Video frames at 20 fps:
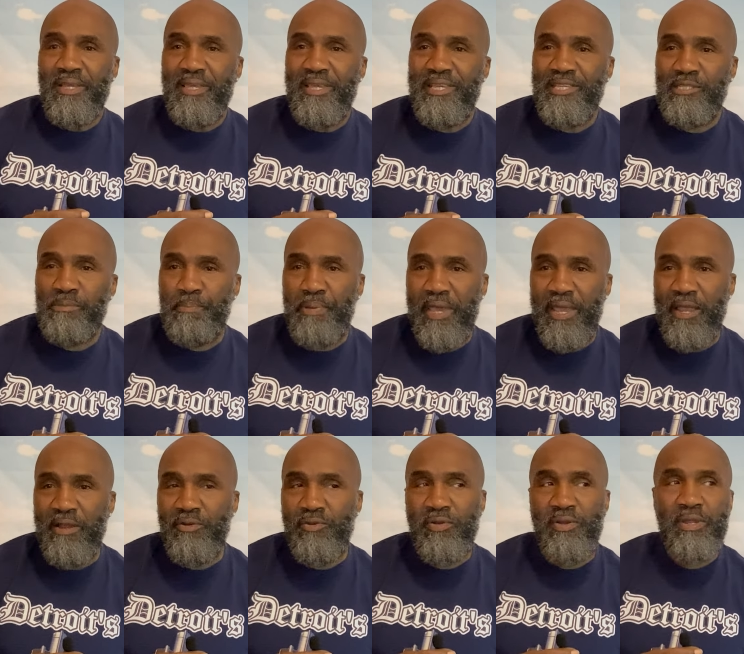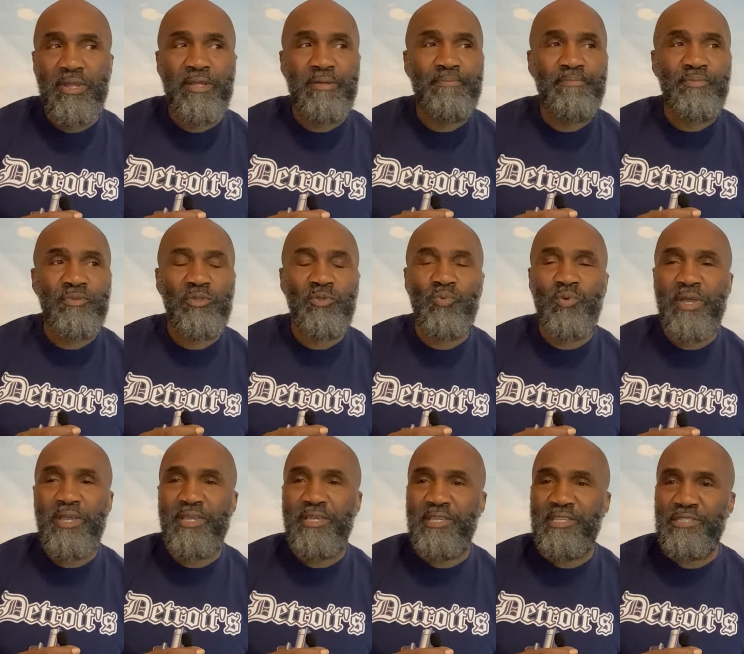He's pandering the
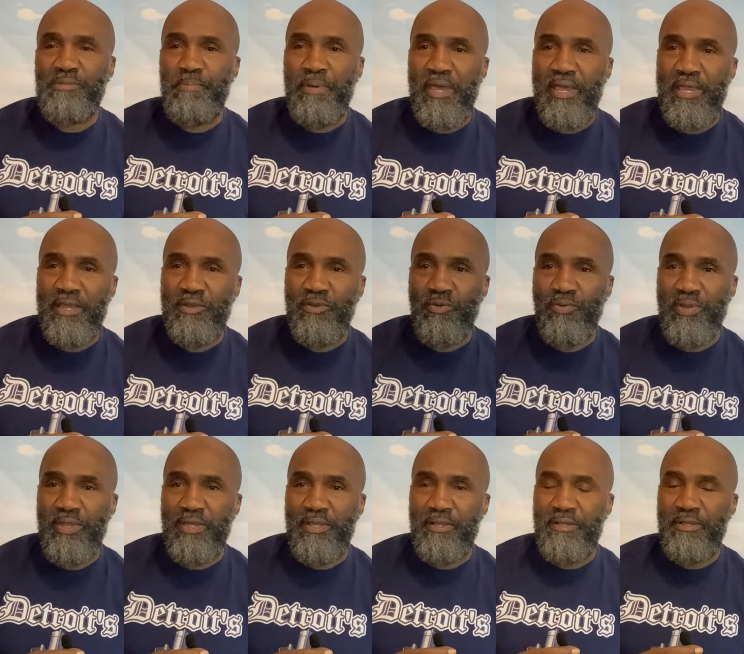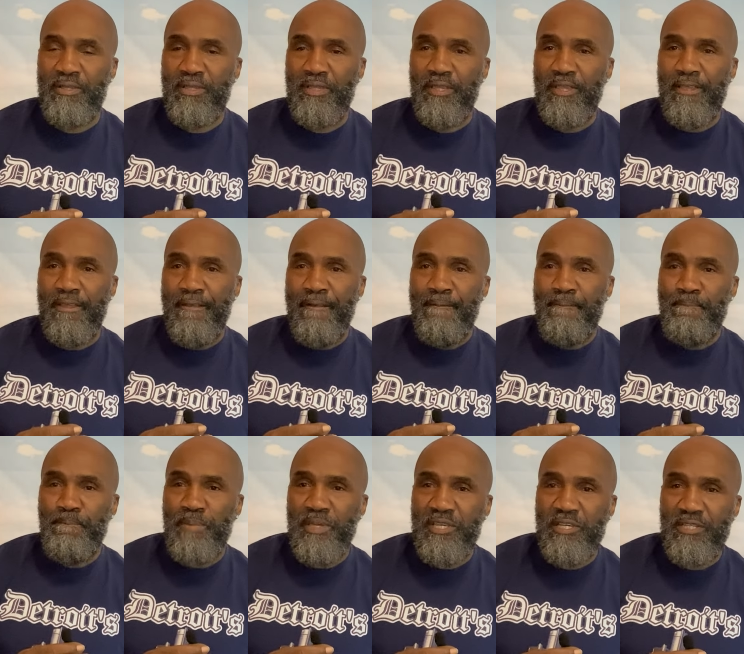way he's pandering
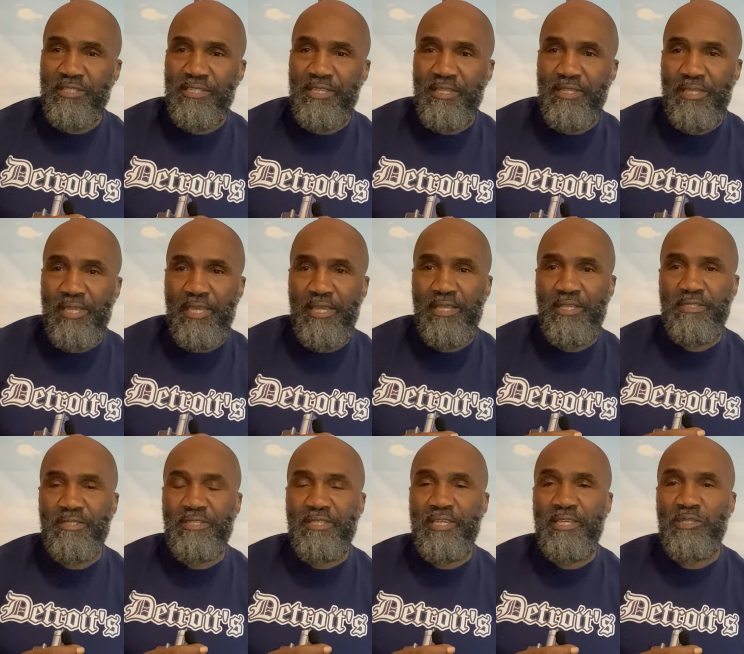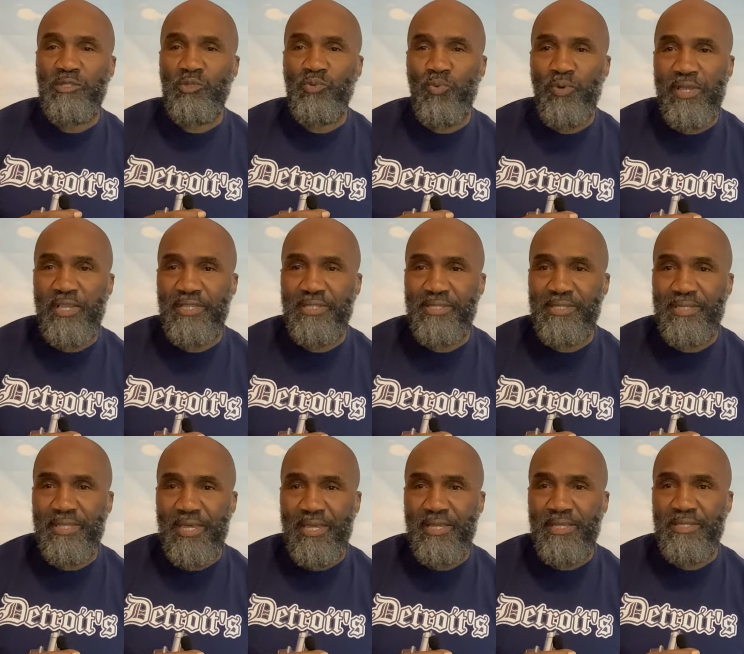because he needs these swing
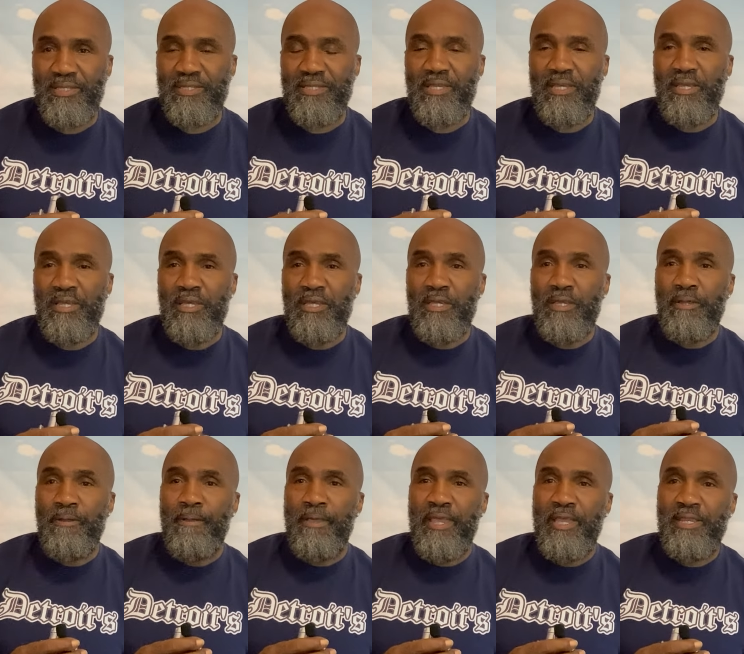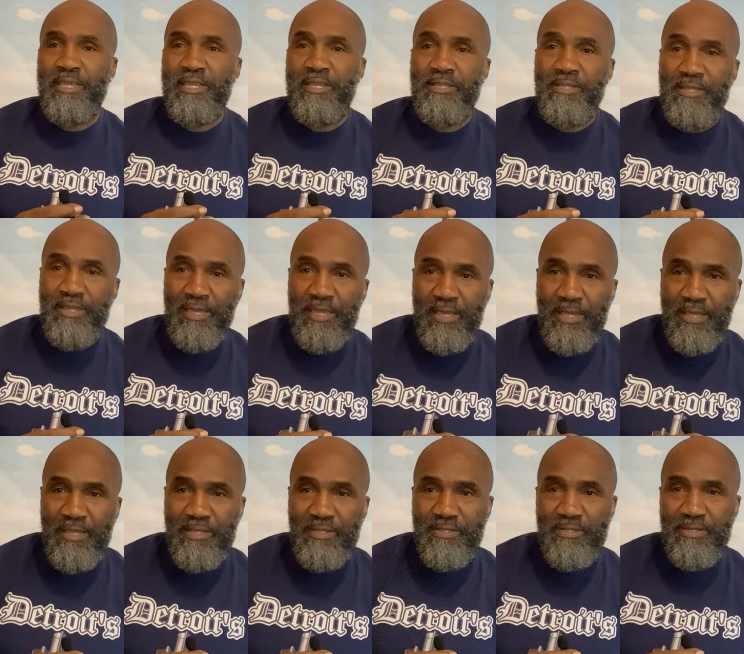states and he
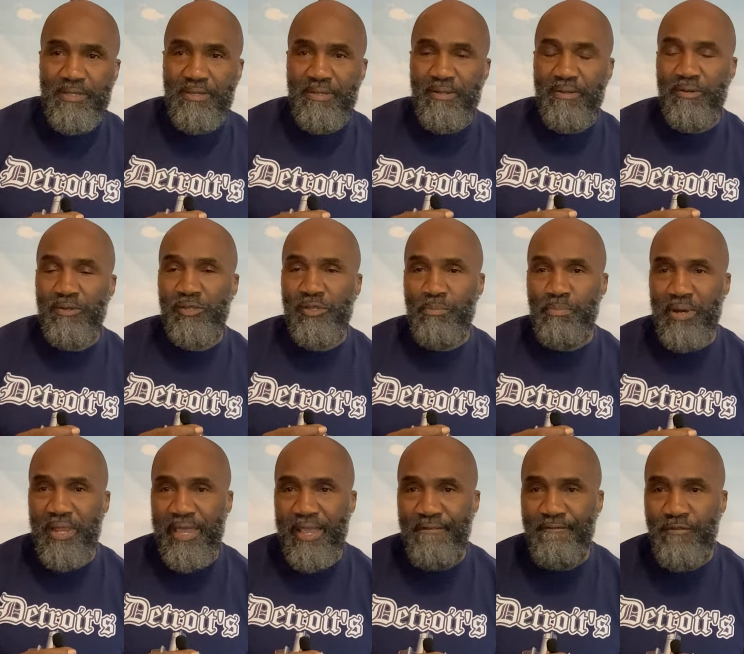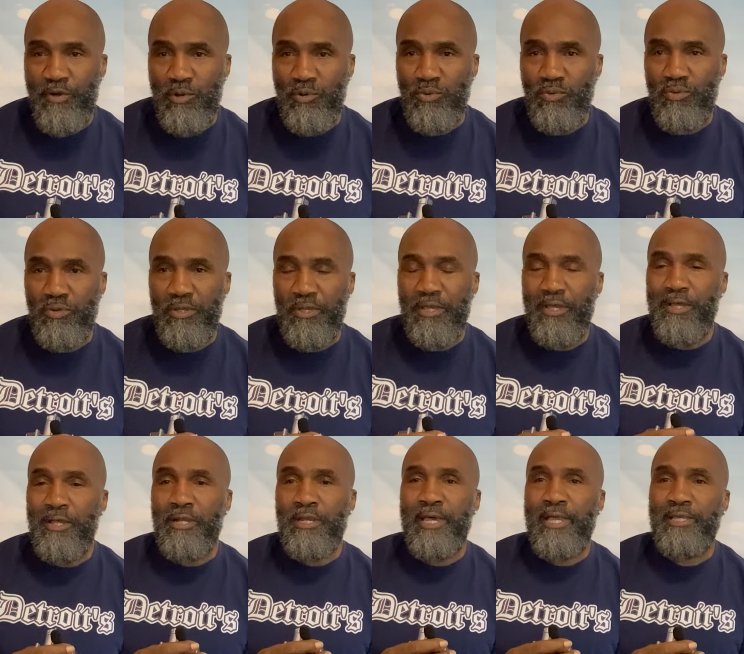needs the Black vote
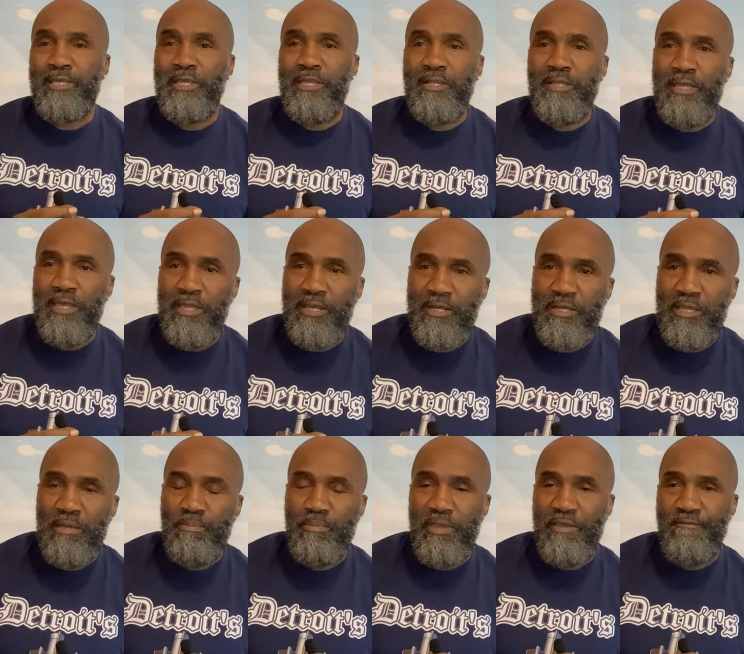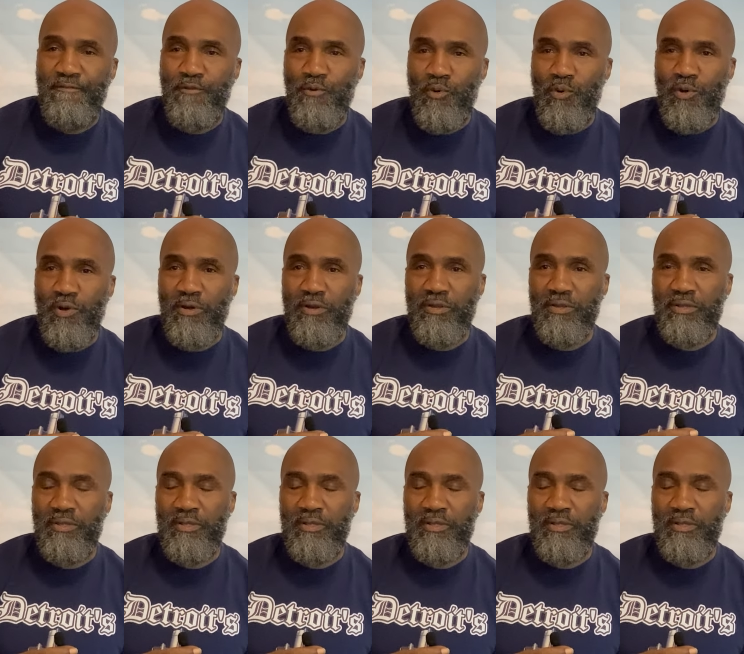like he needed it before.